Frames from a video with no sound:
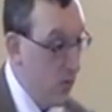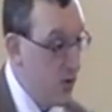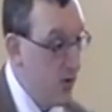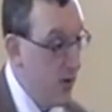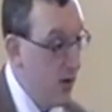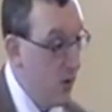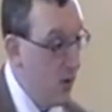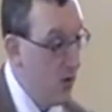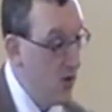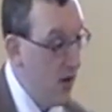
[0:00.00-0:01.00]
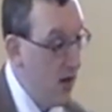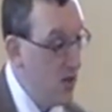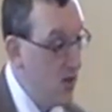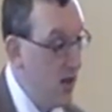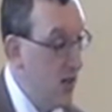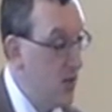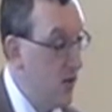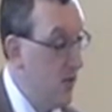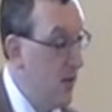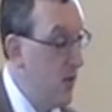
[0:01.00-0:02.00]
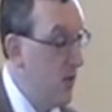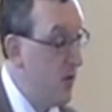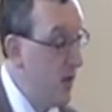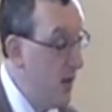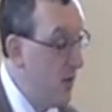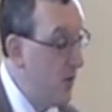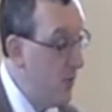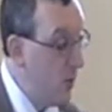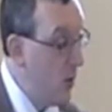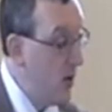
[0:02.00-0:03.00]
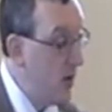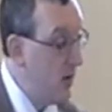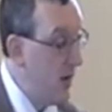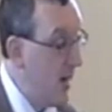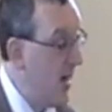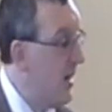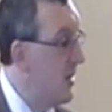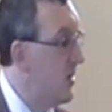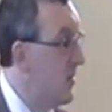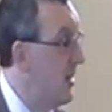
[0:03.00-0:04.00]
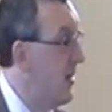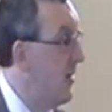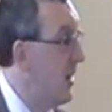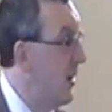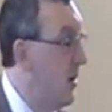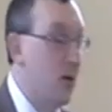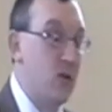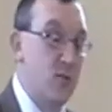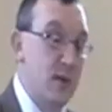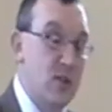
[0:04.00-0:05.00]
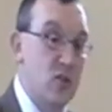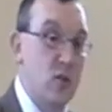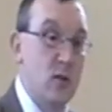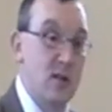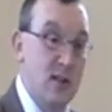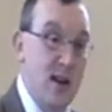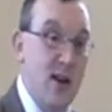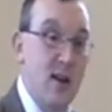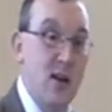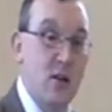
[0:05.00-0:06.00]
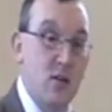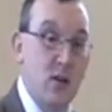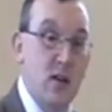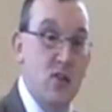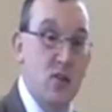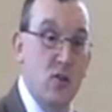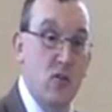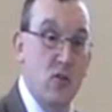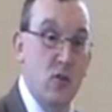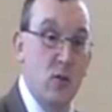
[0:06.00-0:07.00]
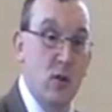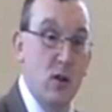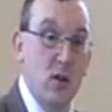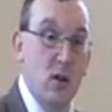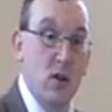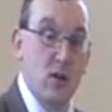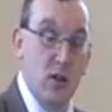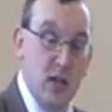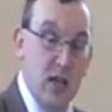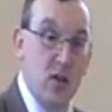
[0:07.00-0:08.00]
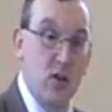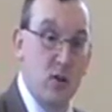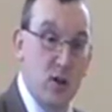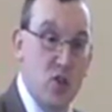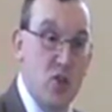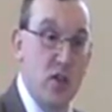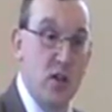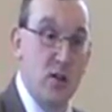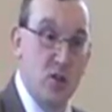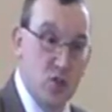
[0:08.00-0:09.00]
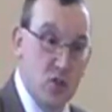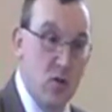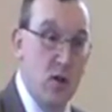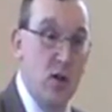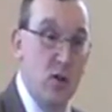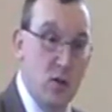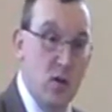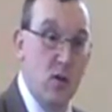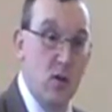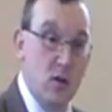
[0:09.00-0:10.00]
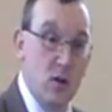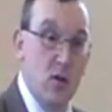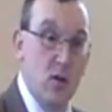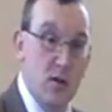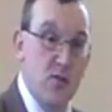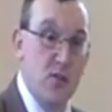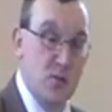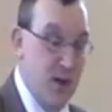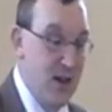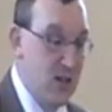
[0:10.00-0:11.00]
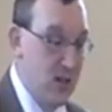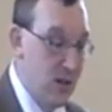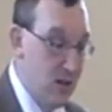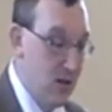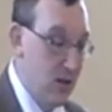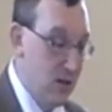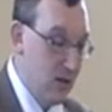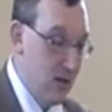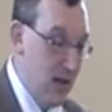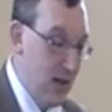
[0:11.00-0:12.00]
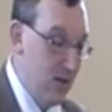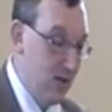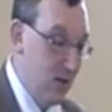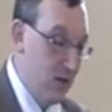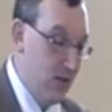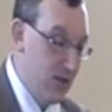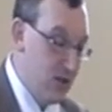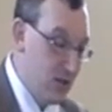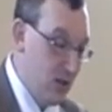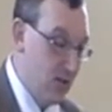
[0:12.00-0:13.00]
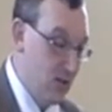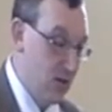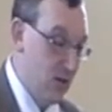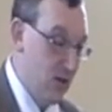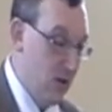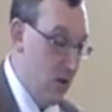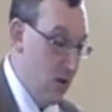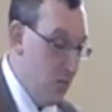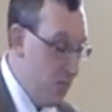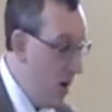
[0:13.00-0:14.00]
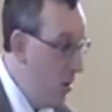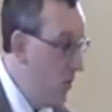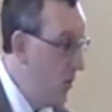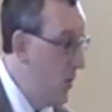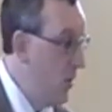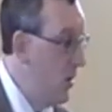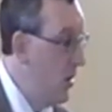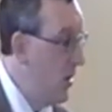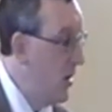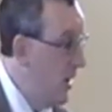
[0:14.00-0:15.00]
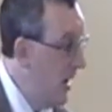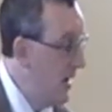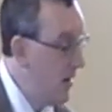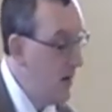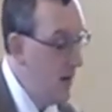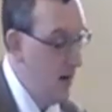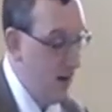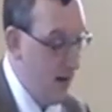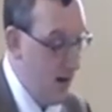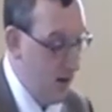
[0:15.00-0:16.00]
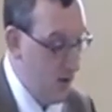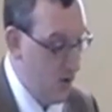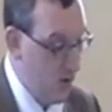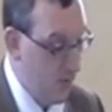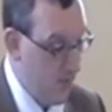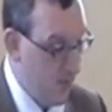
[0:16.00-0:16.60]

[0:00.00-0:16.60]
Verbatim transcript: verse 31 says, It is a fearful thing to fall into the hands of the living God, to be so entirely under his control that he can crush and destroy you, as despising the death of his sons. Powerful, angry hands.